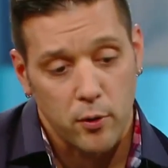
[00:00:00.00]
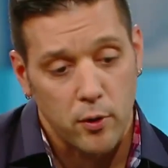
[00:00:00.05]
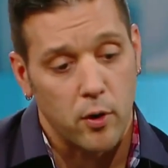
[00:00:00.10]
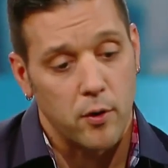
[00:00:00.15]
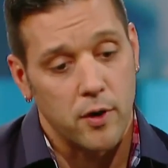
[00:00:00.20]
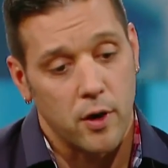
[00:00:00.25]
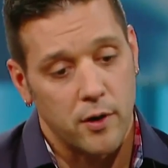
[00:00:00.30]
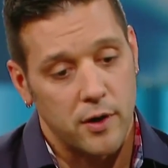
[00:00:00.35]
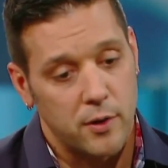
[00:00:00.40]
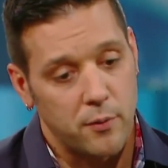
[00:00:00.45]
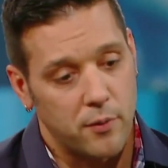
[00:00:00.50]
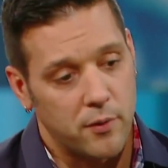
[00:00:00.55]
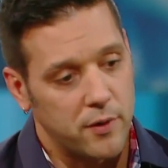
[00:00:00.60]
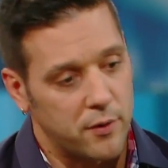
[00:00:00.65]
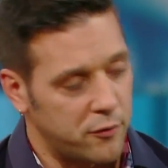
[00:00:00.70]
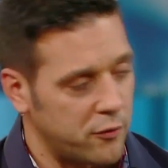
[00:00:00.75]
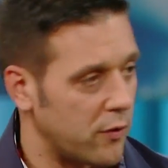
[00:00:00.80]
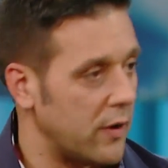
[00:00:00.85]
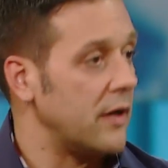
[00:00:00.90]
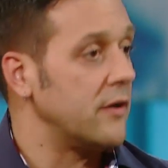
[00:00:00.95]
people who don't know, he,
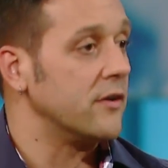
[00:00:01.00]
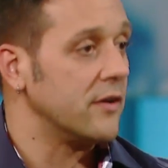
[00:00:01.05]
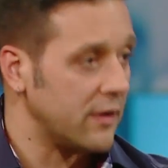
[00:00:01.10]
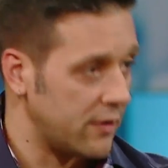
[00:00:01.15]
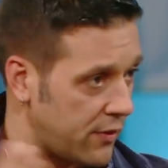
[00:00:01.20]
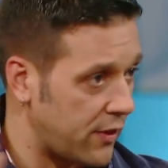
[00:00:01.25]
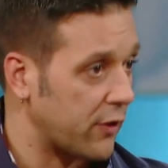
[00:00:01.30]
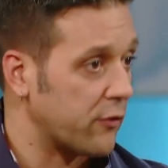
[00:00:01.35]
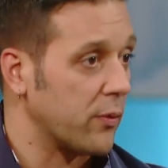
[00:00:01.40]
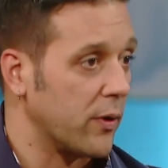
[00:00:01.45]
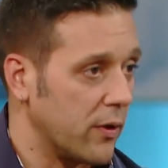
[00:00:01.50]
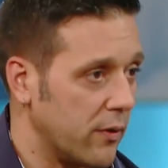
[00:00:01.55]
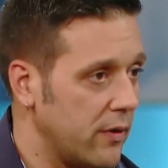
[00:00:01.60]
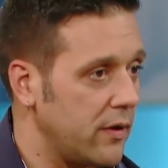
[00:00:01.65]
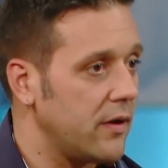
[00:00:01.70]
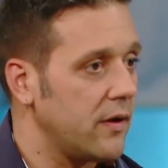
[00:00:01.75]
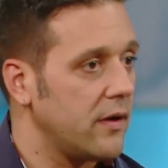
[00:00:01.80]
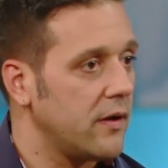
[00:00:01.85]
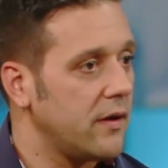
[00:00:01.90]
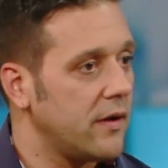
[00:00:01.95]
he was your agent and things like
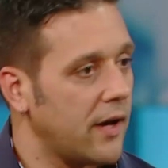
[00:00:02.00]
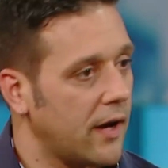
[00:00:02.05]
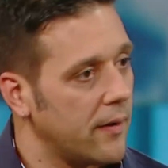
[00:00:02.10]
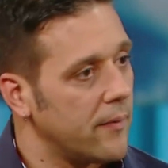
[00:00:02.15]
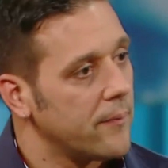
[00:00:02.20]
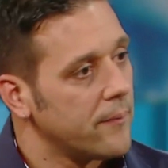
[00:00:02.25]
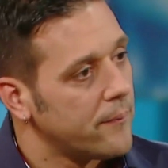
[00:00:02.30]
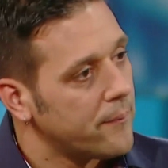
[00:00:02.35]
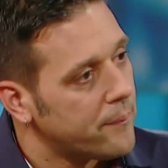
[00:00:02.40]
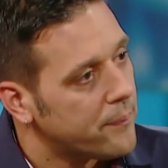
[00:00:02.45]
sure. Yeah.